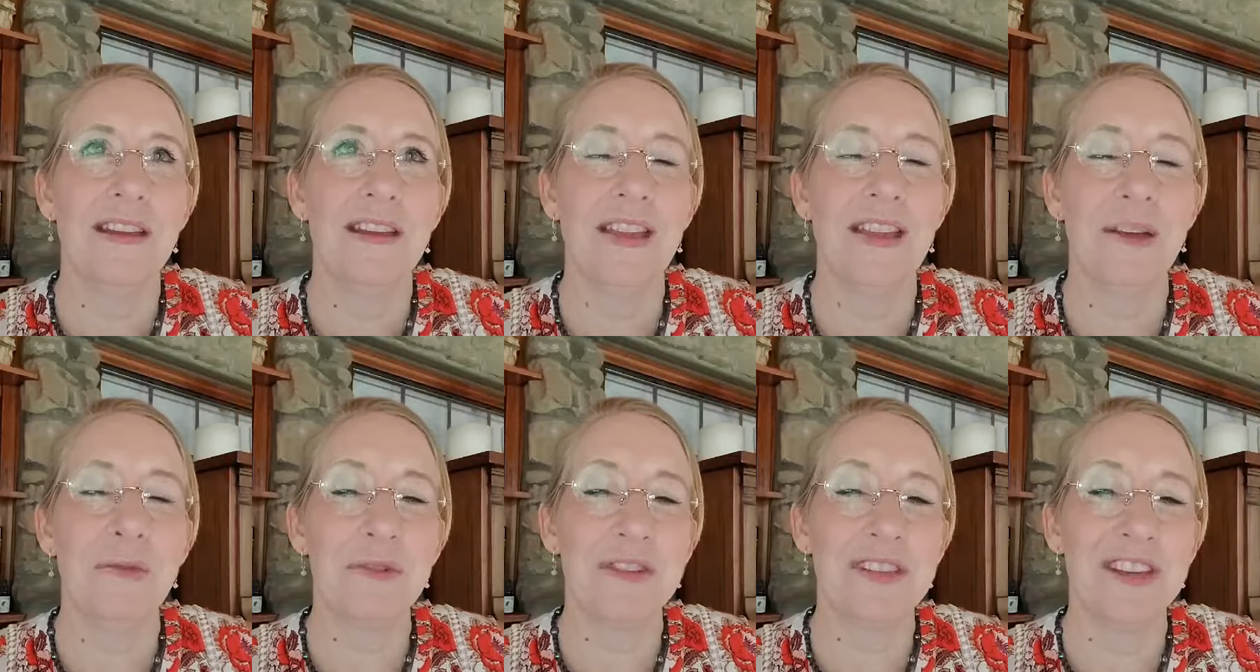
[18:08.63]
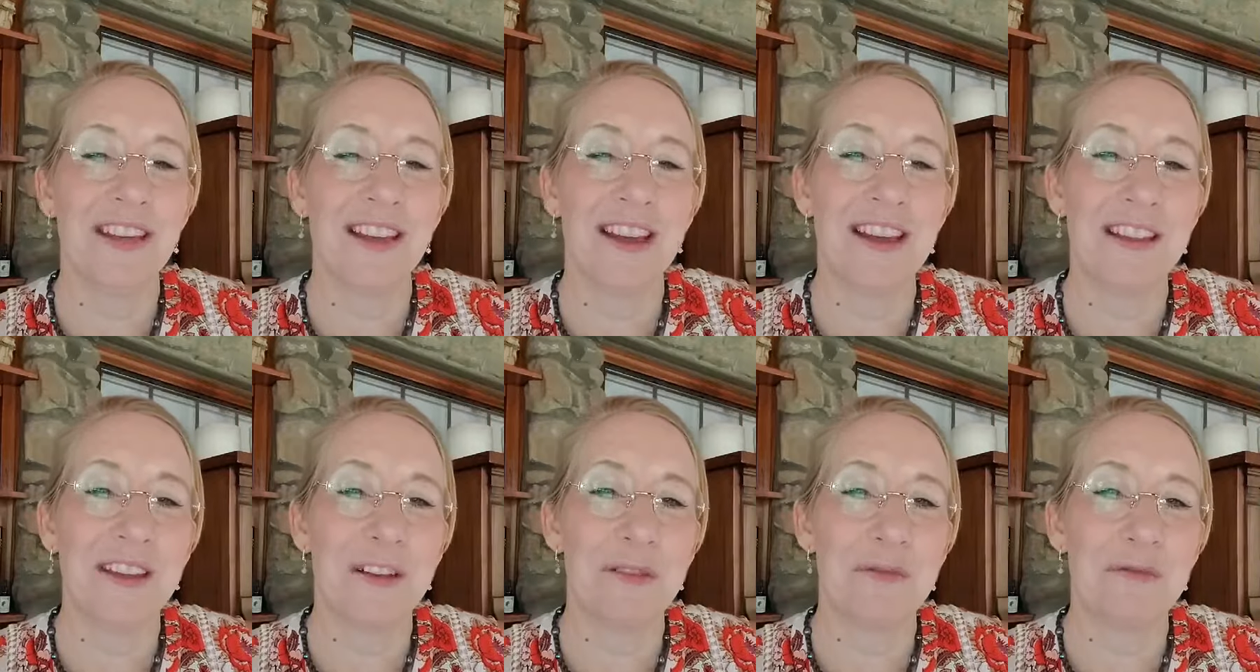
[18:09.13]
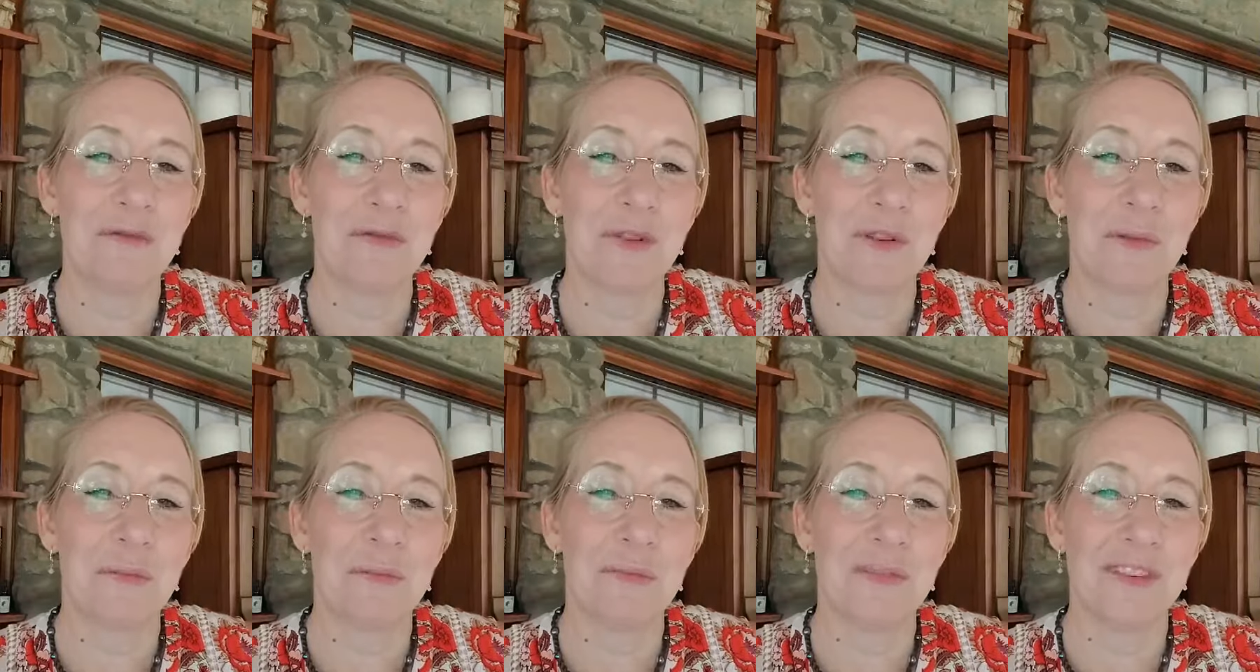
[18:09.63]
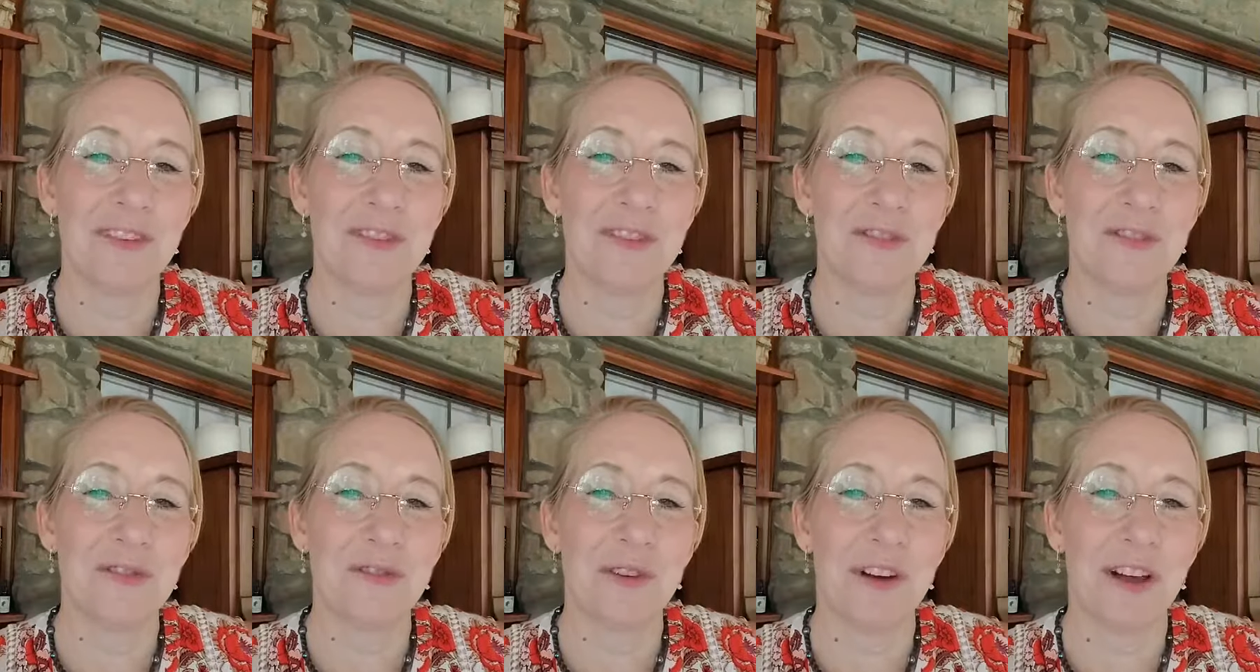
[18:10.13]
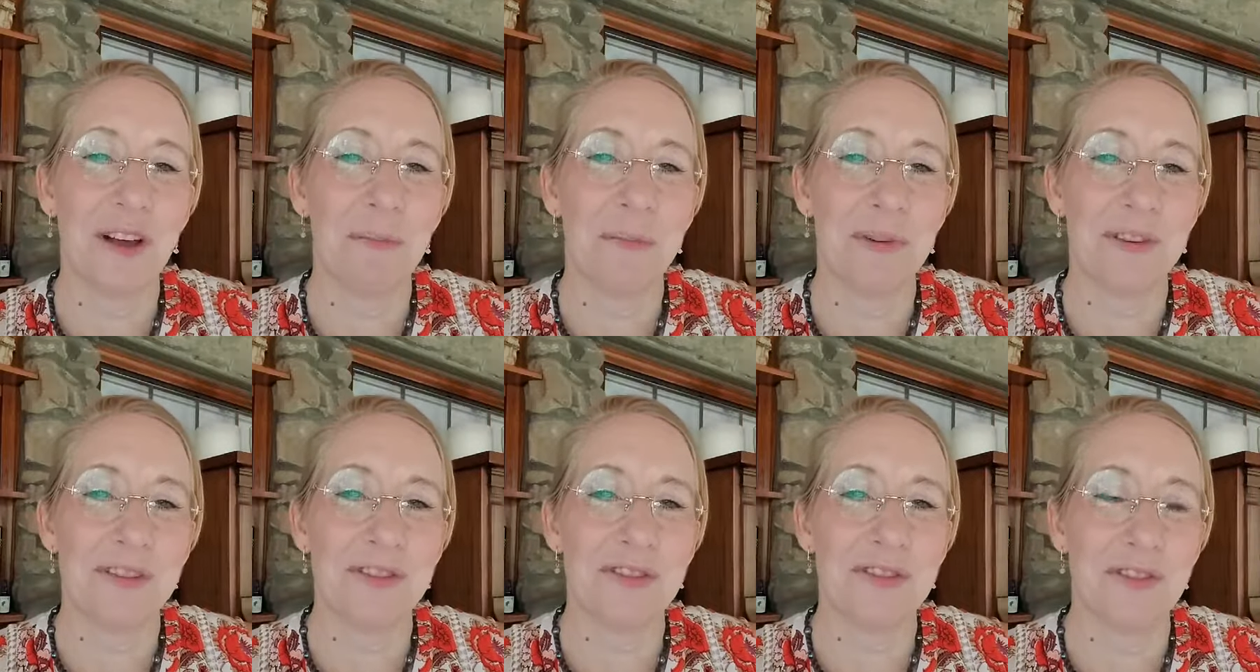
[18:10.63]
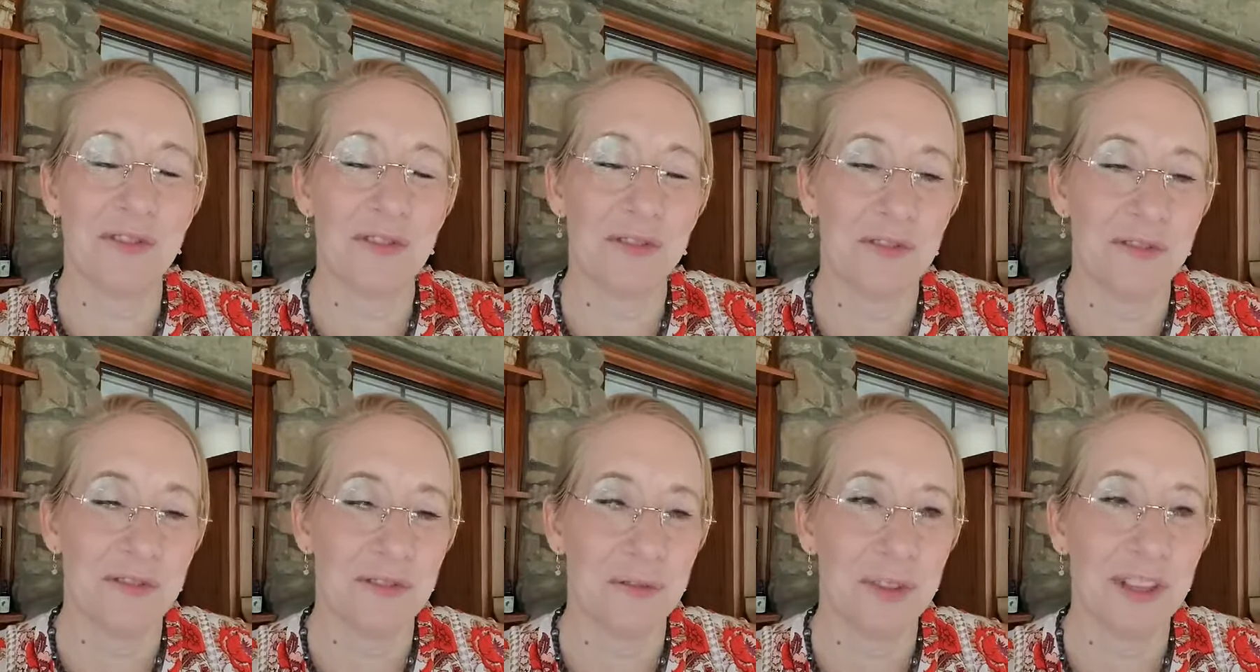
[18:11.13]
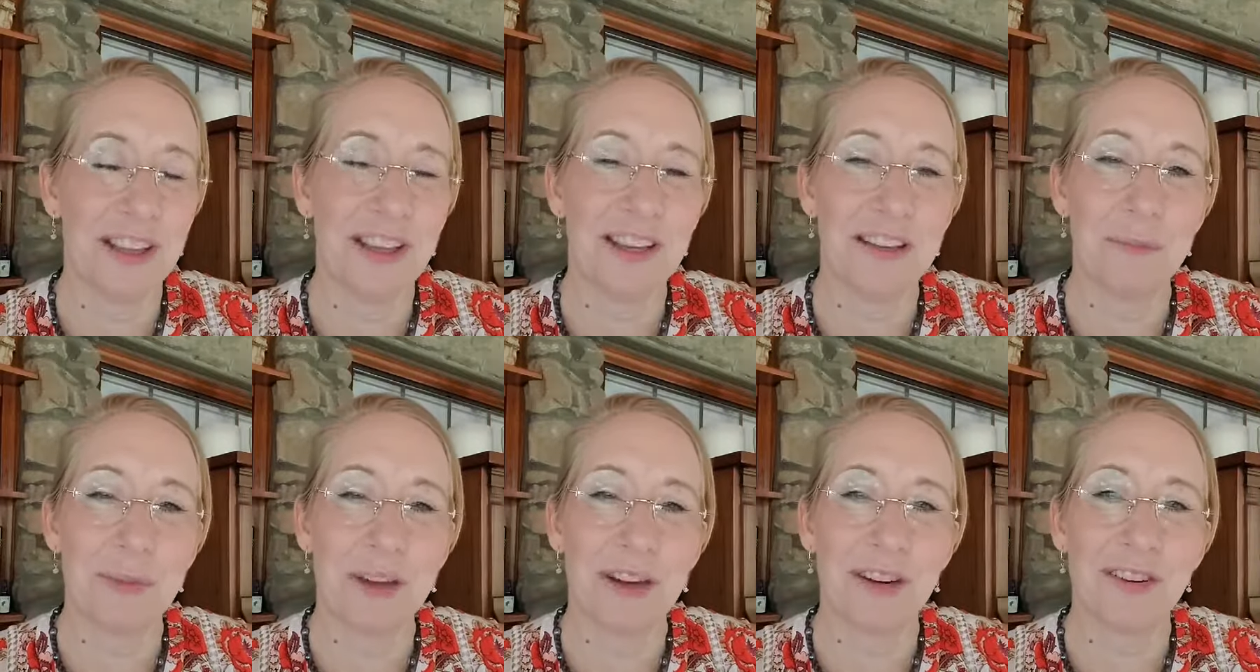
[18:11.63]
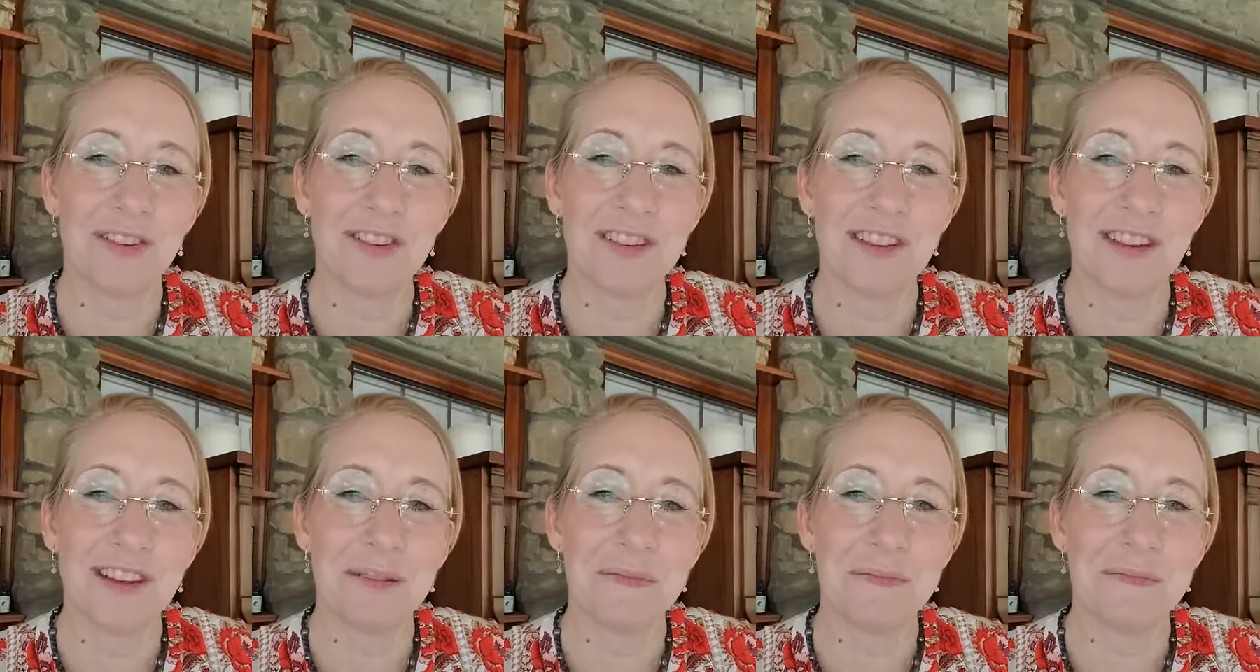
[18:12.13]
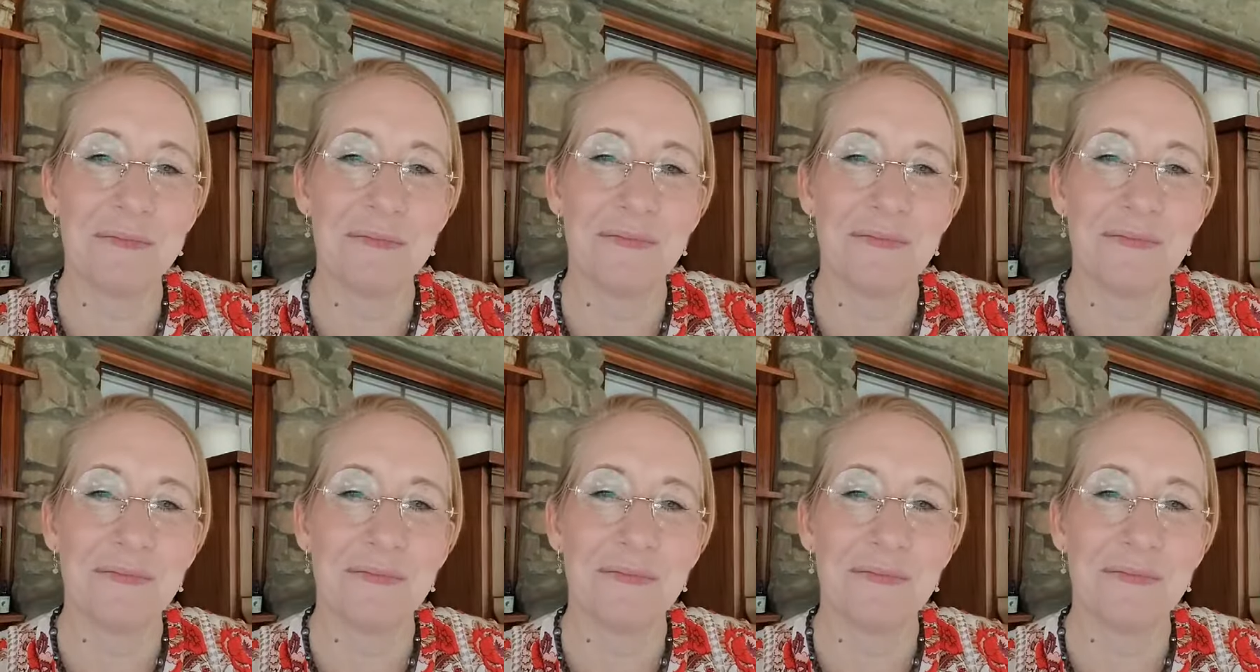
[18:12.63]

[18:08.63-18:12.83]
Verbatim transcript: they will take on that form to help us to relate better to them.